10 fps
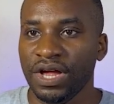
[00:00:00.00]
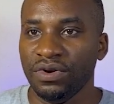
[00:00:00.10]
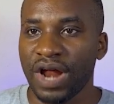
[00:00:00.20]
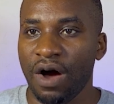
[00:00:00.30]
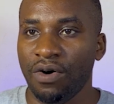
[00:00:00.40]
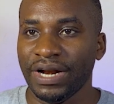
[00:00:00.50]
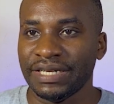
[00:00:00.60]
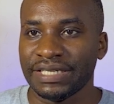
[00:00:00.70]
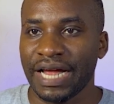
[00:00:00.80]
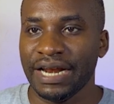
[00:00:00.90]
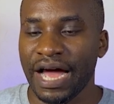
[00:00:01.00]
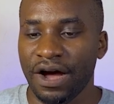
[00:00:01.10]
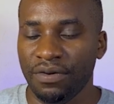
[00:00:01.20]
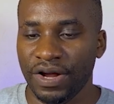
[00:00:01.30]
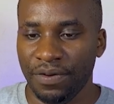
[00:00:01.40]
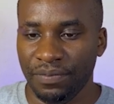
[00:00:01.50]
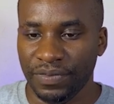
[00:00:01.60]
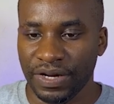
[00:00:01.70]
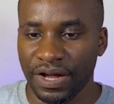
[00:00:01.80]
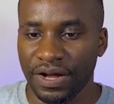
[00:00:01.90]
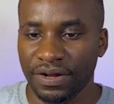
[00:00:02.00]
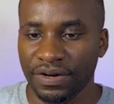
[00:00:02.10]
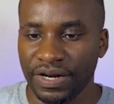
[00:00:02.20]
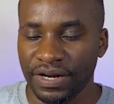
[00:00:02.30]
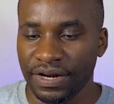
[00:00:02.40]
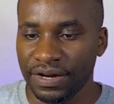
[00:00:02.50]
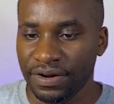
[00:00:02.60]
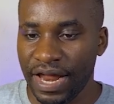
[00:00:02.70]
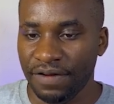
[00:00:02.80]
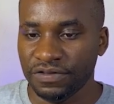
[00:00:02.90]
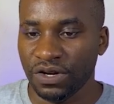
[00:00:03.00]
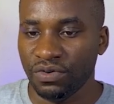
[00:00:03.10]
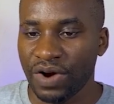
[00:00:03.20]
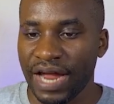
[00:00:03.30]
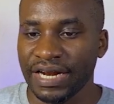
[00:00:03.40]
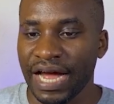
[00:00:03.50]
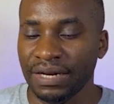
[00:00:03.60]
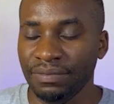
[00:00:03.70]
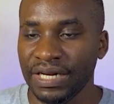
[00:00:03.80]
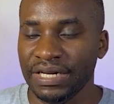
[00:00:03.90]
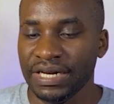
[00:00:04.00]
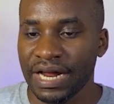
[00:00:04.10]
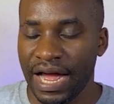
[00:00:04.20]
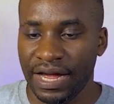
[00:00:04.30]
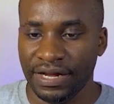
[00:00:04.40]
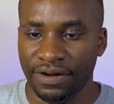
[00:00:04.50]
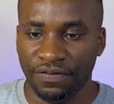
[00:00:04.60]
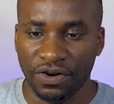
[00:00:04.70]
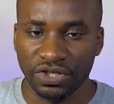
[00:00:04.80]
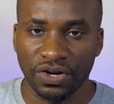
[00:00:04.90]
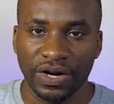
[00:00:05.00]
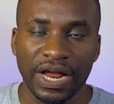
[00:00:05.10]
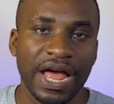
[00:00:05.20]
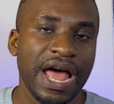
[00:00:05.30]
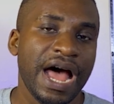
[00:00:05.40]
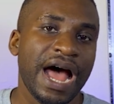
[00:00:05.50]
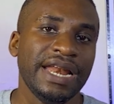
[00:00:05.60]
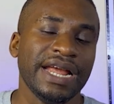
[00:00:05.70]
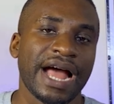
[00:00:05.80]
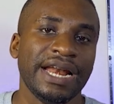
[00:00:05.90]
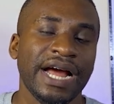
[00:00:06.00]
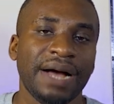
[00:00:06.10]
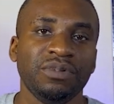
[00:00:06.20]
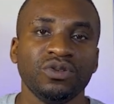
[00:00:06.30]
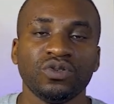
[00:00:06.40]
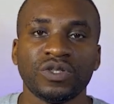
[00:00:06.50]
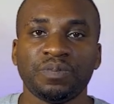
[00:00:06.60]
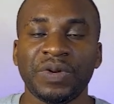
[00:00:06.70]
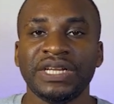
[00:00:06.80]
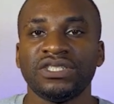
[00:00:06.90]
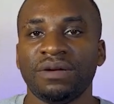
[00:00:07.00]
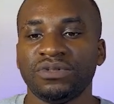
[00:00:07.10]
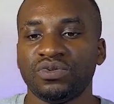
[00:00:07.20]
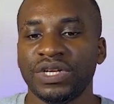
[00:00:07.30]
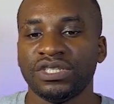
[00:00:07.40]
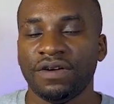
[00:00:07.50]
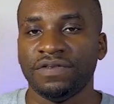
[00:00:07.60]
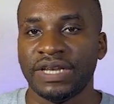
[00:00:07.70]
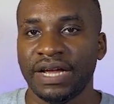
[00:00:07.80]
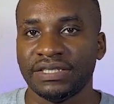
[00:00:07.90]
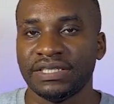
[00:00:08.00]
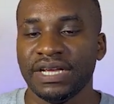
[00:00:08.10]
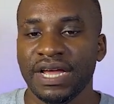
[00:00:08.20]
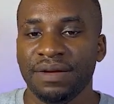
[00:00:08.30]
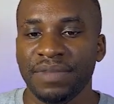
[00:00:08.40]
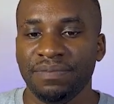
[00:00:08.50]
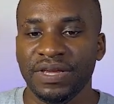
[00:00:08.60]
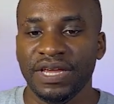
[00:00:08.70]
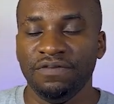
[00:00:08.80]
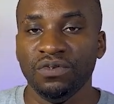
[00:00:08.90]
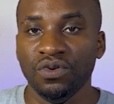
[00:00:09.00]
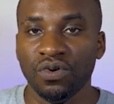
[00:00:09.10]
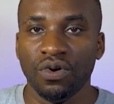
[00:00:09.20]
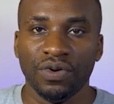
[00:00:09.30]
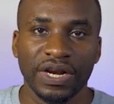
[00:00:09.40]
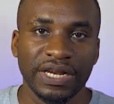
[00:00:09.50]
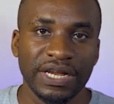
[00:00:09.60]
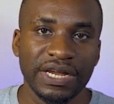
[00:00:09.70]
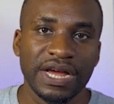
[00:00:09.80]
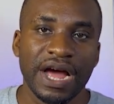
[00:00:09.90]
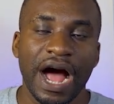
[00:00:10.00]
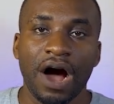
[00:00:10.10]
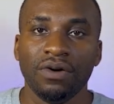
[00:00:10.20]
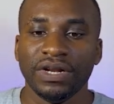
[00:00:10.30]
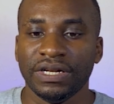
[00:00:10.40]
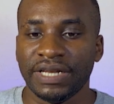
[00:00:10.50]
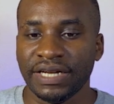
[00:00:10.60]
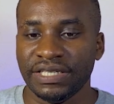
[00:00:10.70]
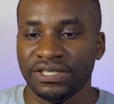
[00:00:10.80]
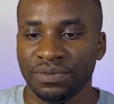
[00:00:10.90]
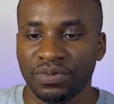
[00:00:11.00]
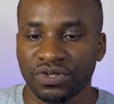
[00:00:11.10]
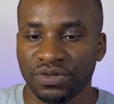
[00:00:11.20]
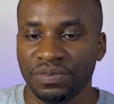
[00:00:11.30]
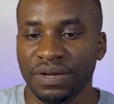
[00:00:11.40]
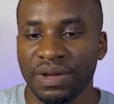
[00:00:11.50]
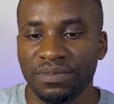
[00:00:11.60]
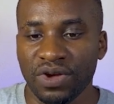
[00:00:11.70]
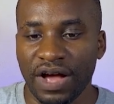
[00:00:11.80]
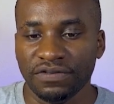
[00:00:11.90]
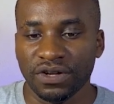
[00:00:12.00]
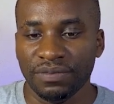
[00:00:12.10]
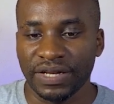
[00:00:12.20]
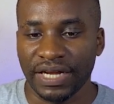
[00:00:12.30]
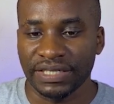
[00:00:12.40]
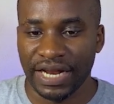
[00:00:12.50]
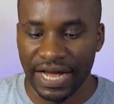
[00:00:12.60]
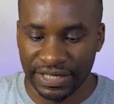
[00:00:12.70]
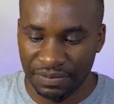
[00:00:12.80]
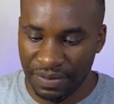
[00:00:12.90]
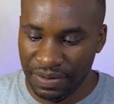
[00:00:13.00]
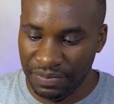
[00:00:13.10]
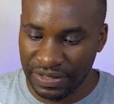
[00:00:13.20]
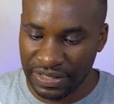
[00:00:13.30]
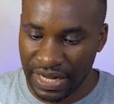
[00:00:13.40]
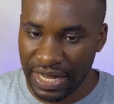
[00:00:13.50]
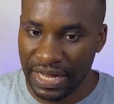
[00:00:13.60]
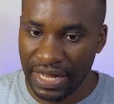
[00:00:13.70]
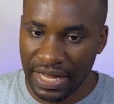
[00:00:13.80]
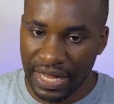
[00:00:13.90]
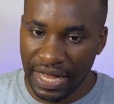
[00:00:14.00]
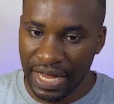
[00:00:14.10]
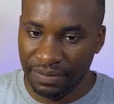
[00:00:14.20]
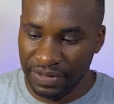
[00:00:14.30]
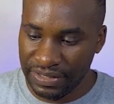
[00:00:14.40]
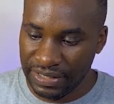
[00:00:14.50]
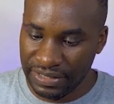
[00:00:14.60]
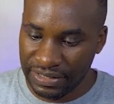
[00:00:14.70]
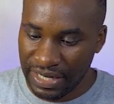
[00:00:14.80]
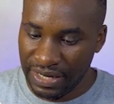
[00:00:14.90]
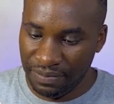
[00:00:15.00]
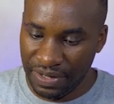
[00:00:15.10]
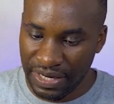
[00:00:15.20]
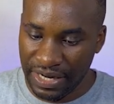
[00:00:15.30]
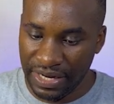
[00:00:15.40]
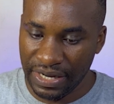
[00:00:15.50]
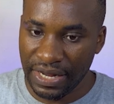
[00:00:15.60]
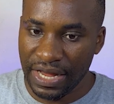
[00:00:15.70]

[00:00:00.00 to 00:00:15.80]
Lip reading: you now understand how the left, right, and mid function, and they can help you to split some strings of text. Maybe if you know already how the text is supposed to be, maybe you have some text that has maybe Mr. and Mrs. at the beginning,